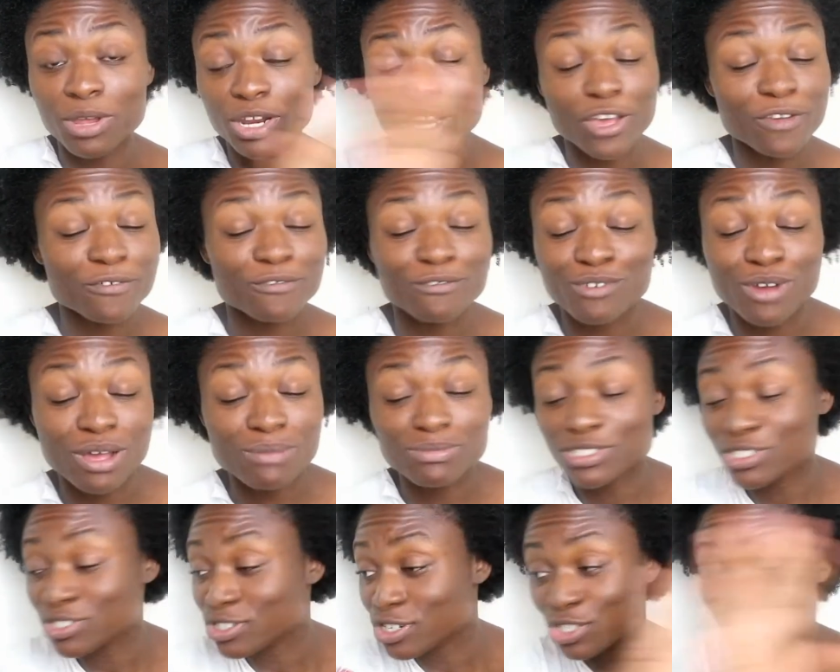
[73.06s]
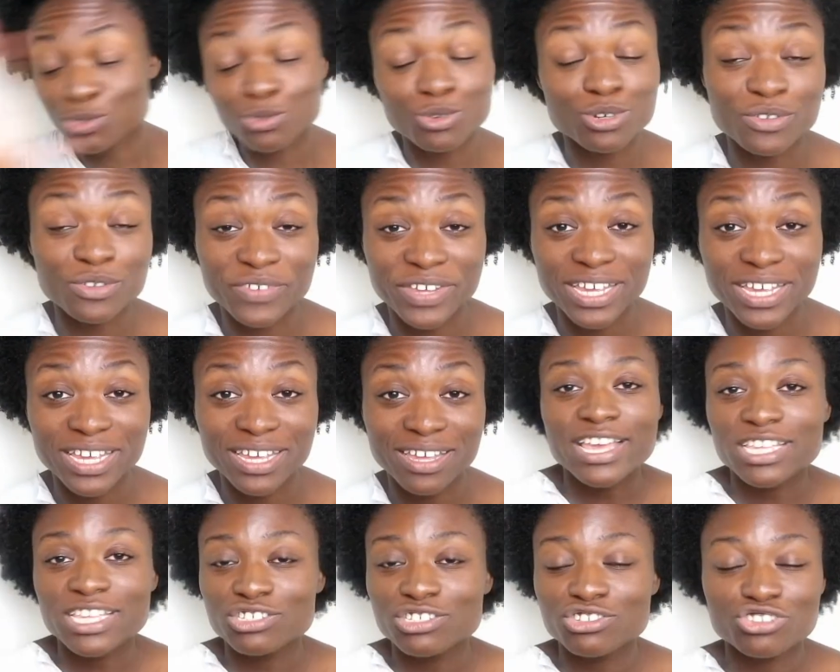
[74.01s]
I'm gonna go for it, I'm just gonna do all of it.
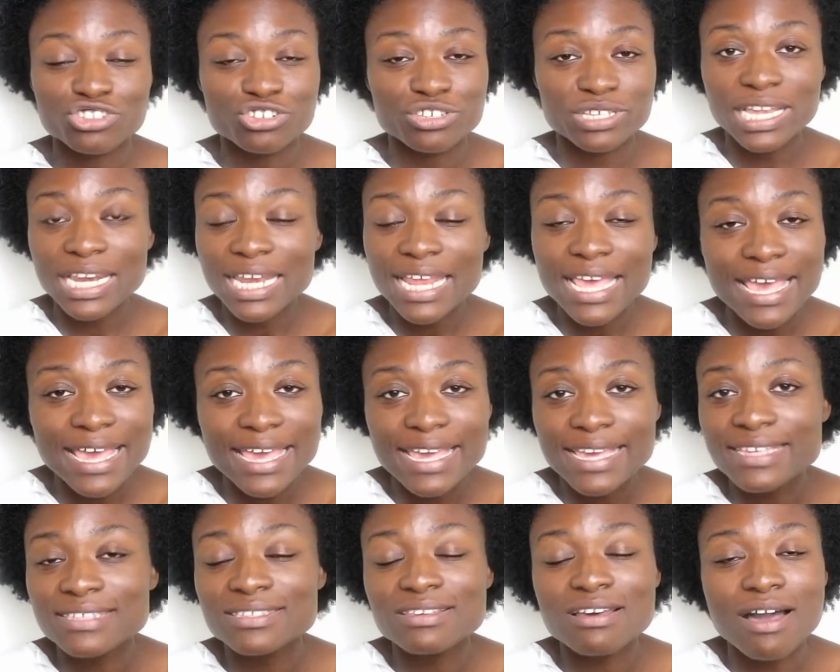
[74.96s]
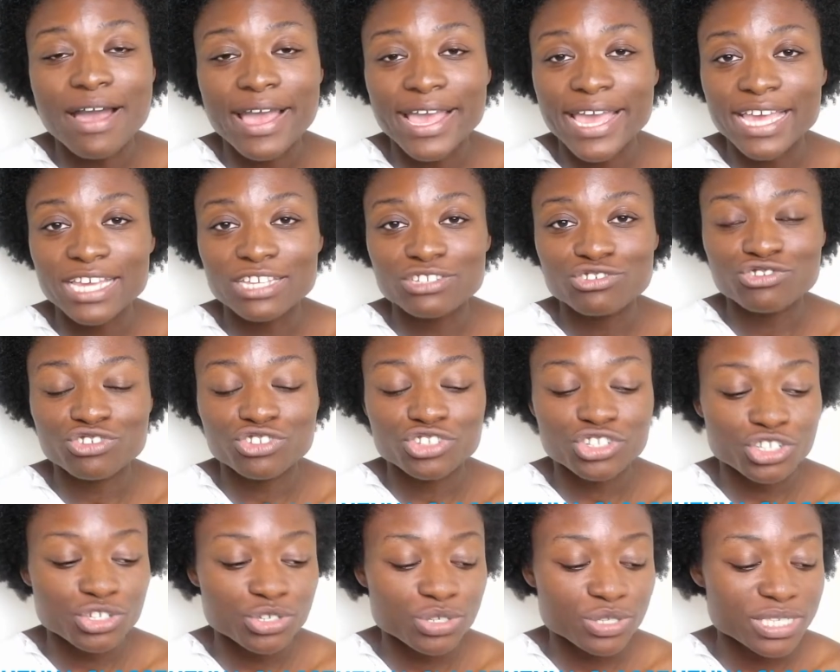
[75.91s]
I introduced clays, I
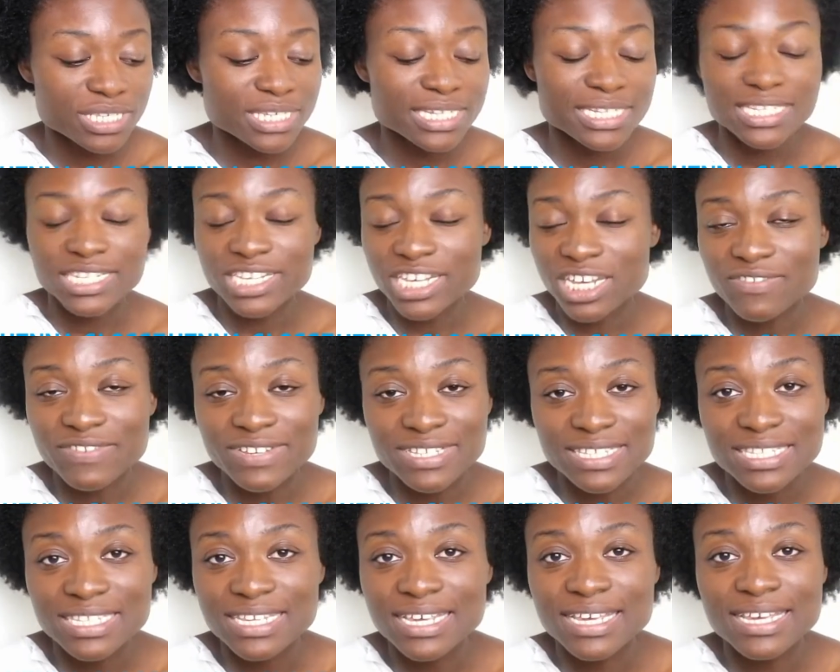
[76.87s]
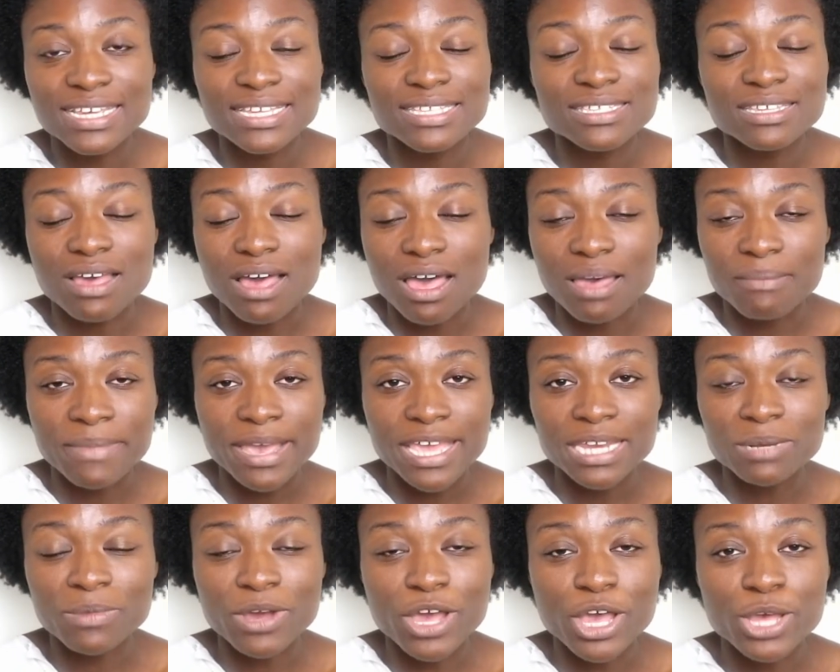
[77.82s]
introduced tea rinses, I
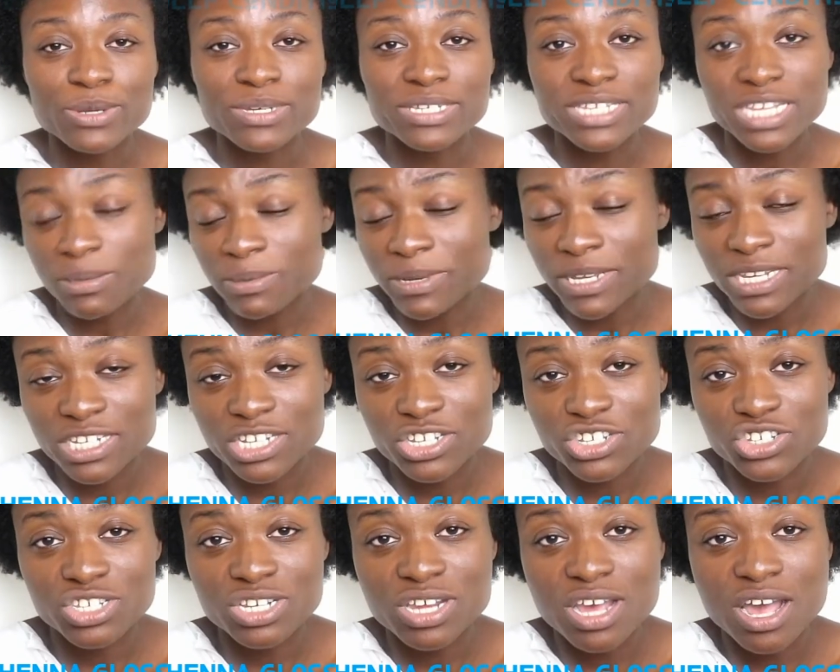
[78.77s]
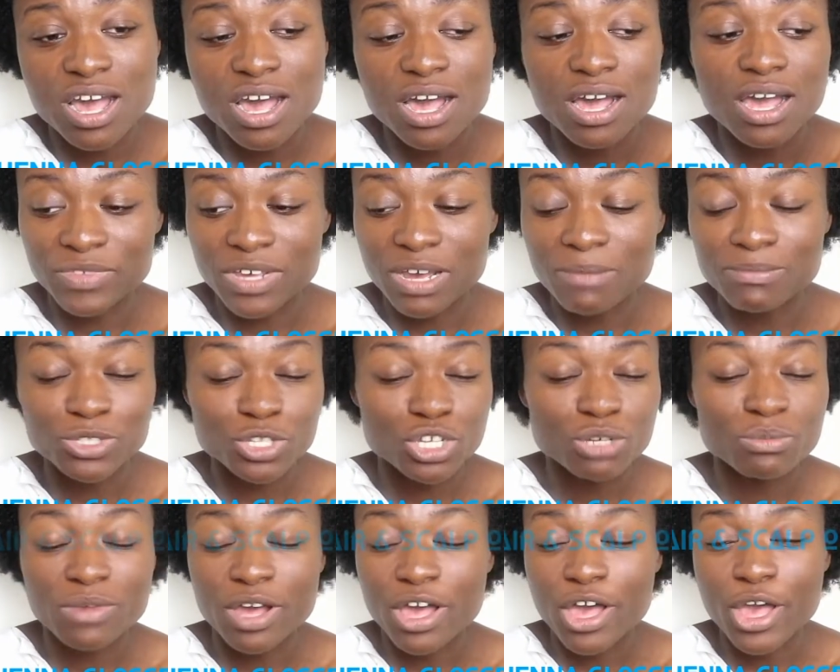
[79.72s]
made my own deep conditioner, and I'm
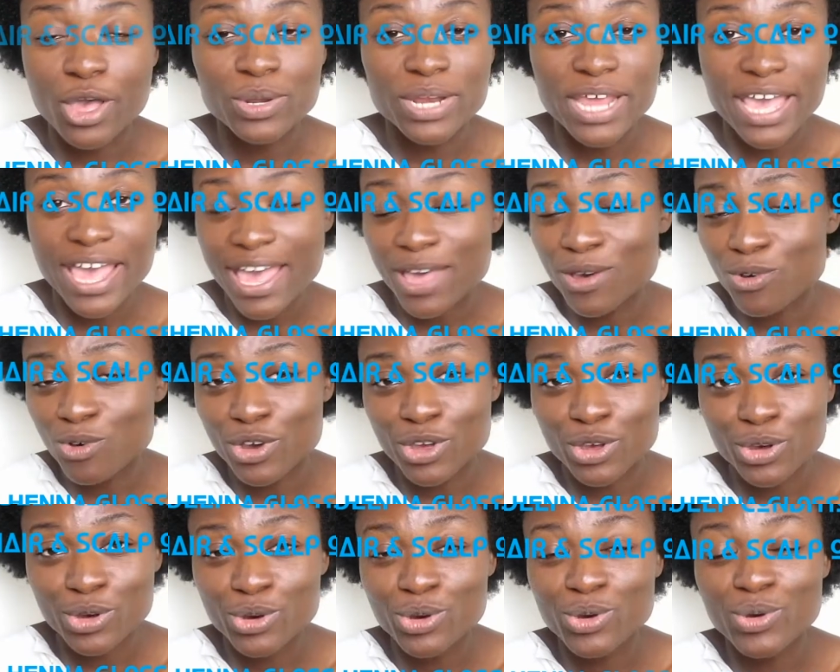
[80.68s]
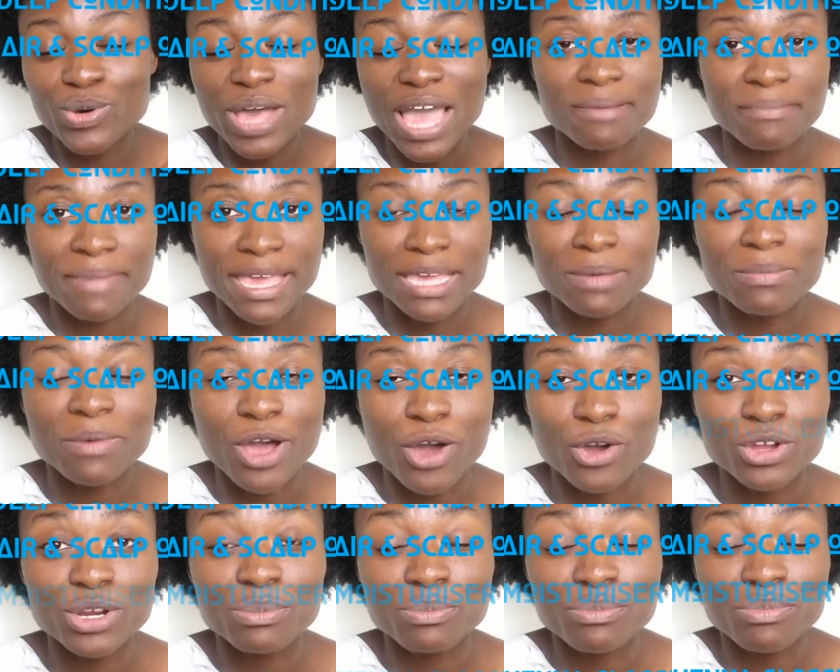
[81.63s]
doing my own hair oil, and I make
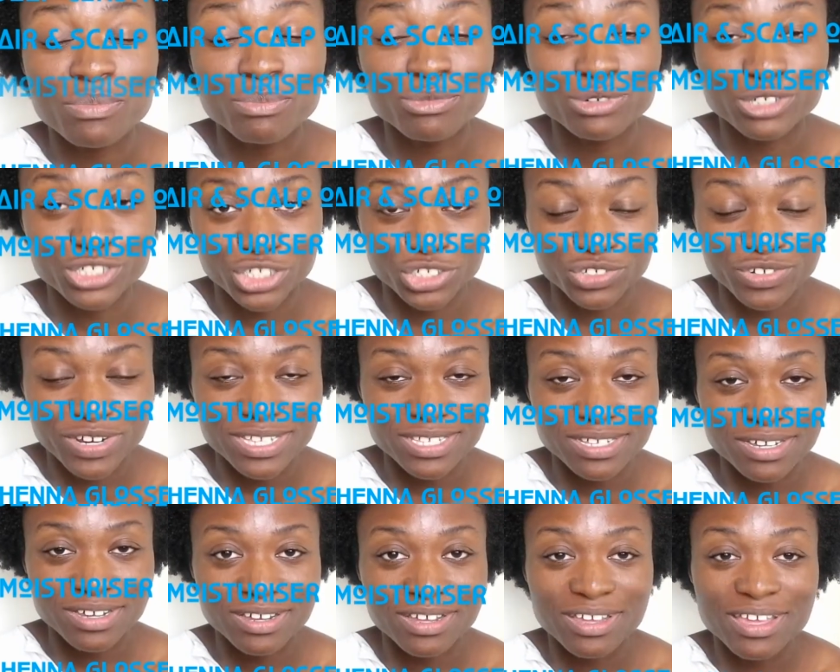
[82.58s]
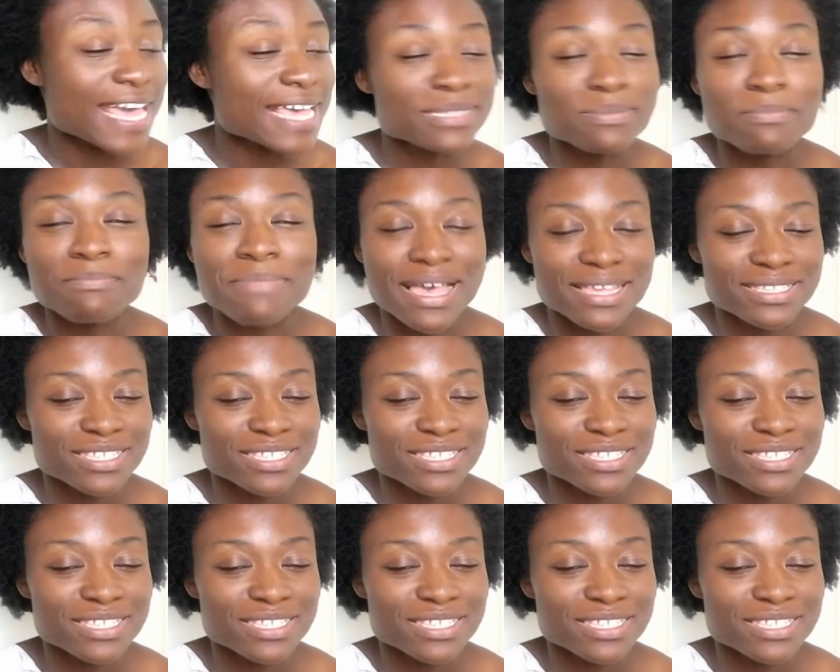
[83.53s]
my own moisturizer. That's